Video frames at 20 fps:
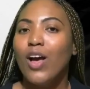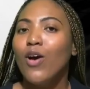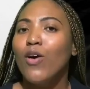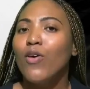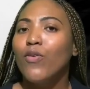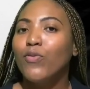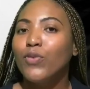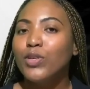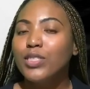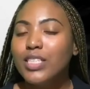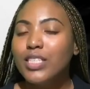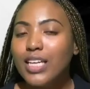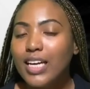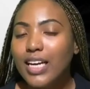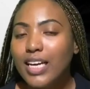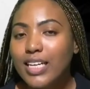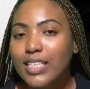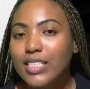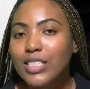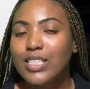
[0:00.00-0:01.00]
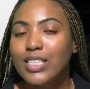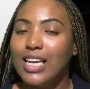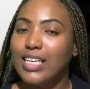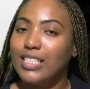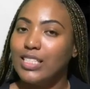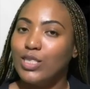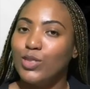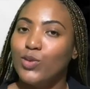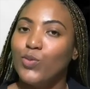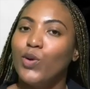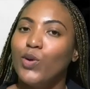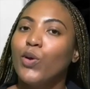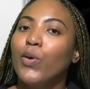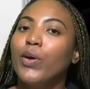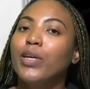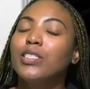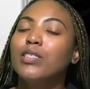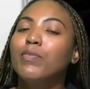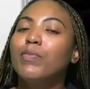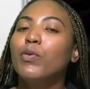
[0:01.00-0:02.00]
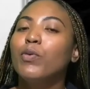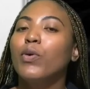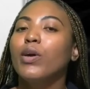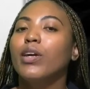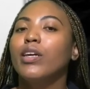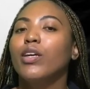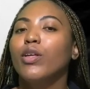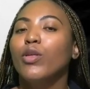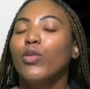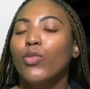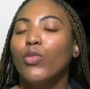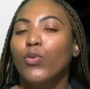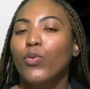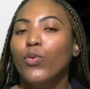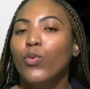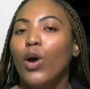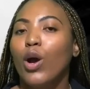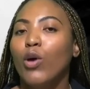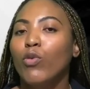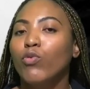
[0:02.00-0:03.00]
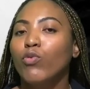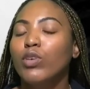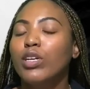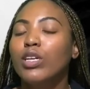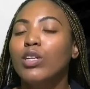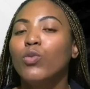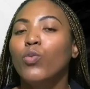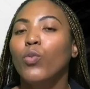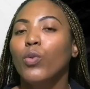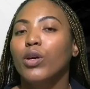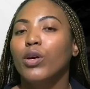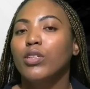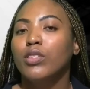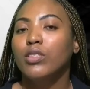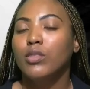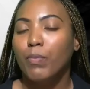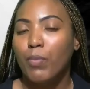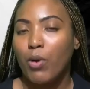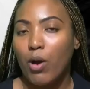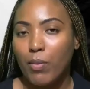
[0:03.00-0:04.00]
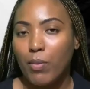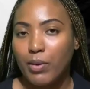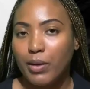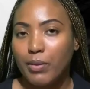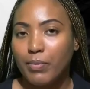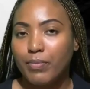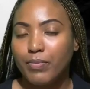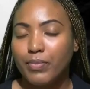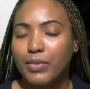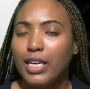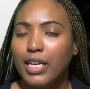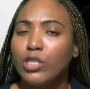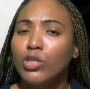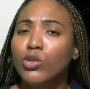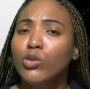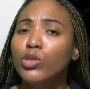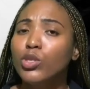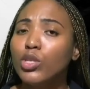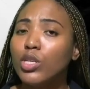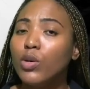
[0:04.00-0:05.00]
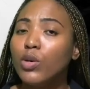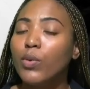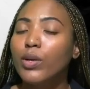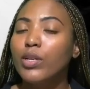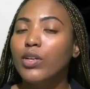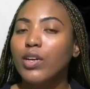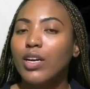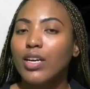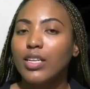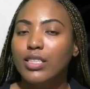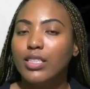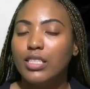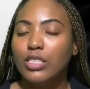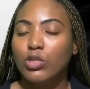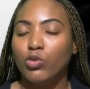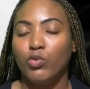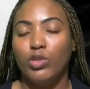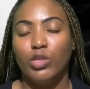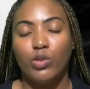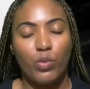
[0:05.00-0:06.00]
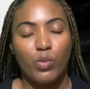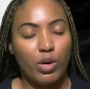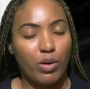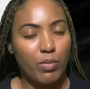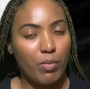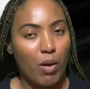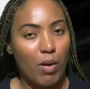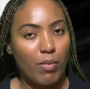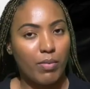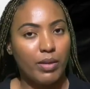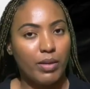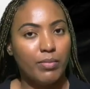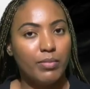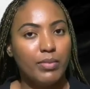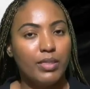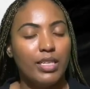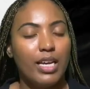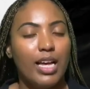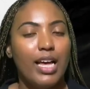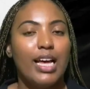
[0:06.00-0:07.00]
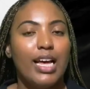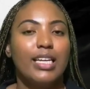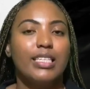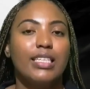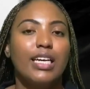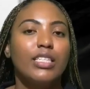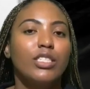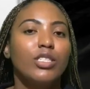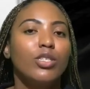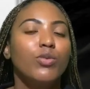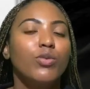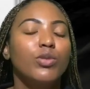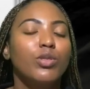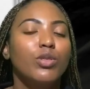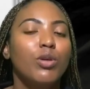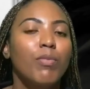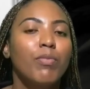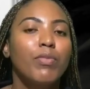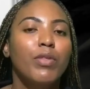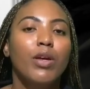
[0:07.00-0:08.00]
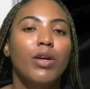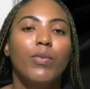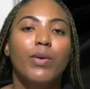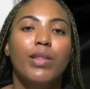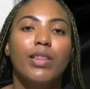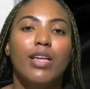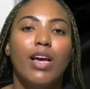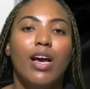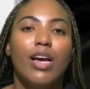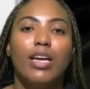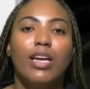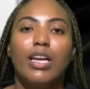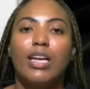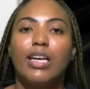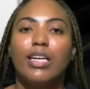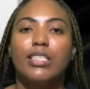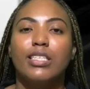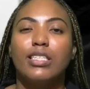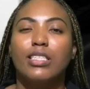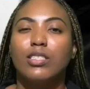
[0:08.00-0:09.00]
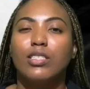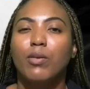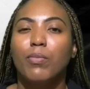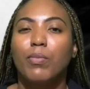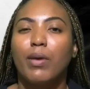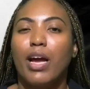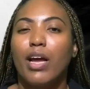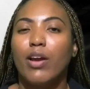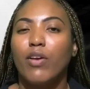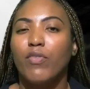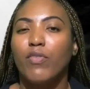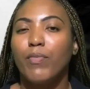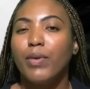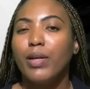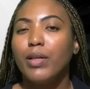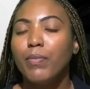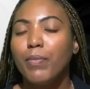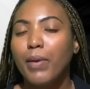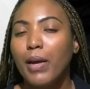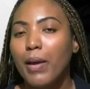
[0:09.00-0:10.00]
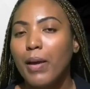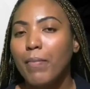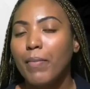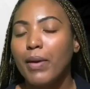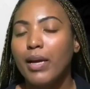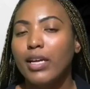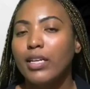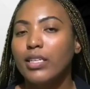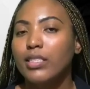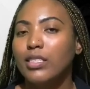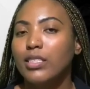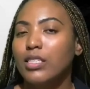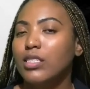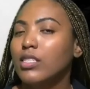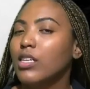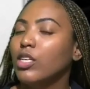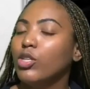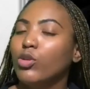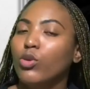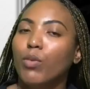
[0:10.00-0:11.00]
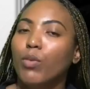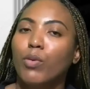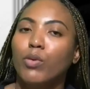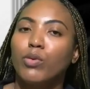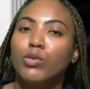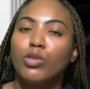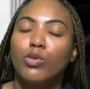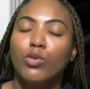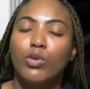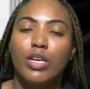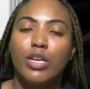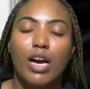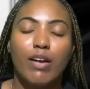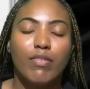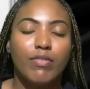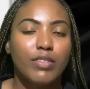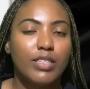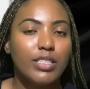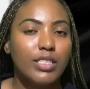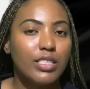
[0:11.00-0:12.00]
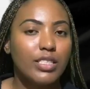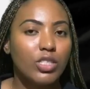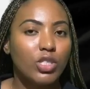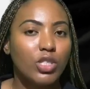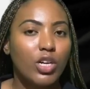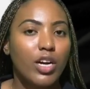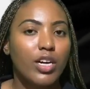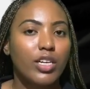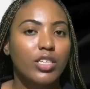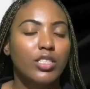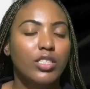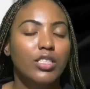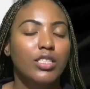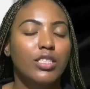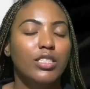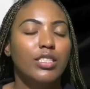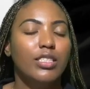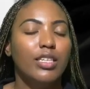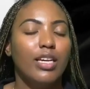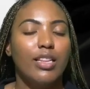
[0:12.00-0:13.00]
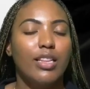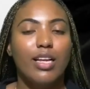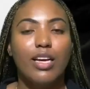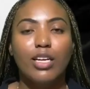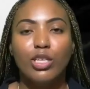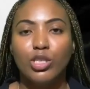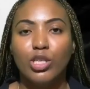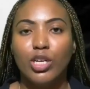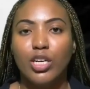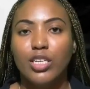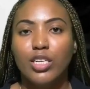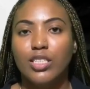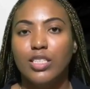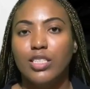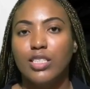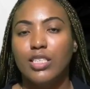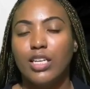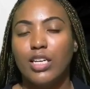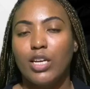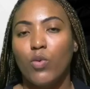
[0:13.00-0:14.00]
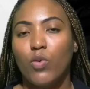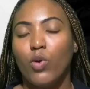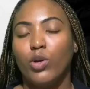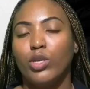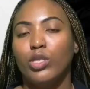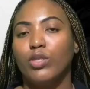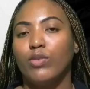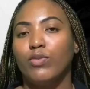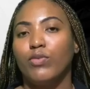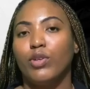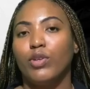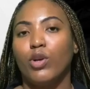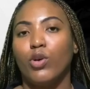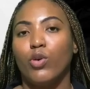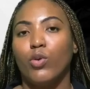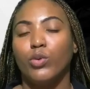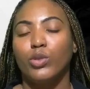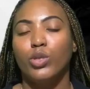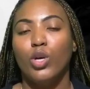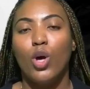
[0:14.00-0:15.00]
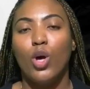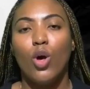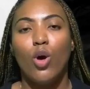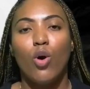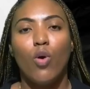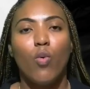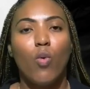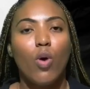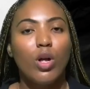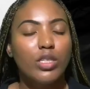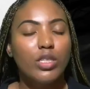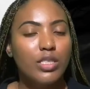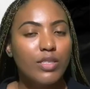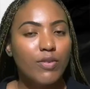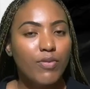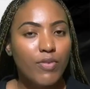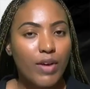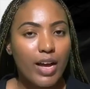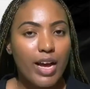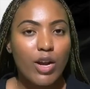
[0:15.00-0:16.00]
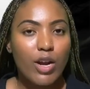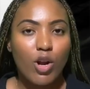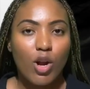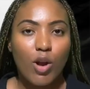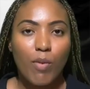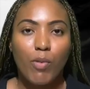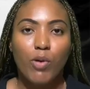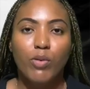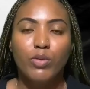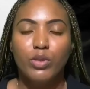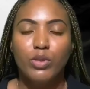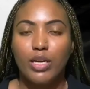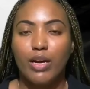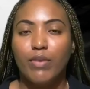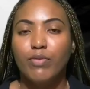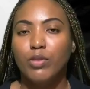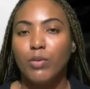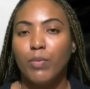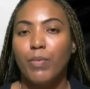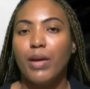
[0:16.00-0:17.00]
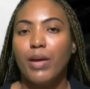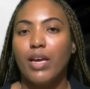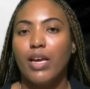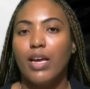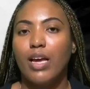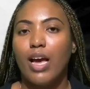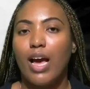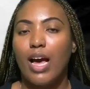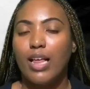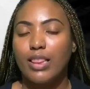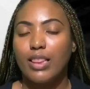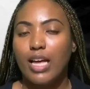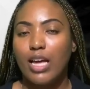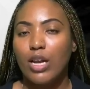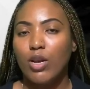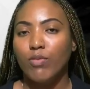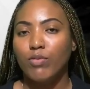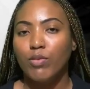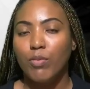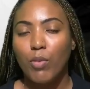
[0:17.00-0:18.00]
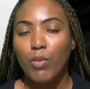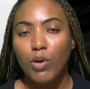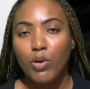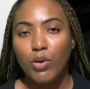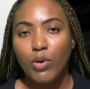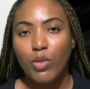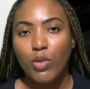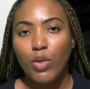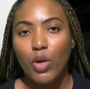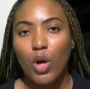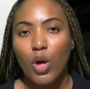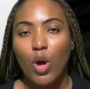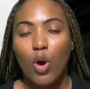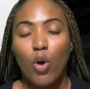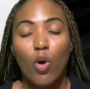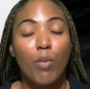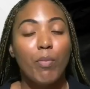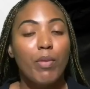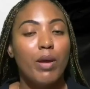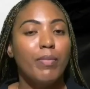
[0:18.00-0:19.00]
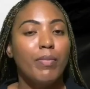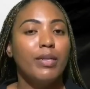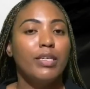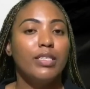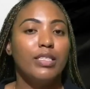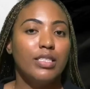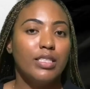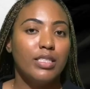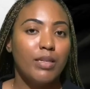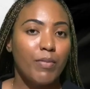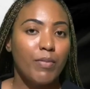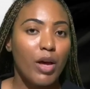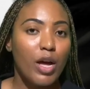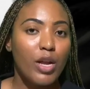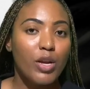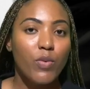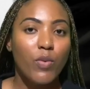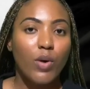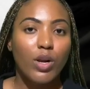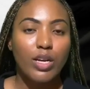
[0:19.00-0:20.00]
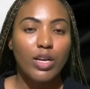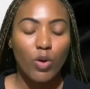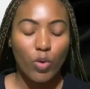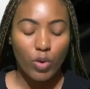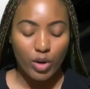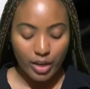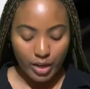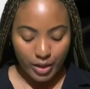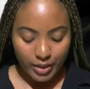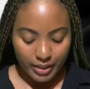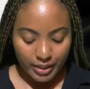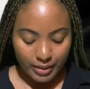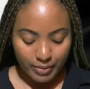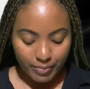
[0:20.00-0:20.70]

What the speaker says: For today's lesson, we're going to be working through a real-world problem. And usually when you get these real-world problems, it has to do something with calculating some kind of bill payment. They're telling you about, you have this charges and that charges, and they want you to figure out what's the final amount you have to pay at the end of the month, or maybe it is semi-annually or yearly.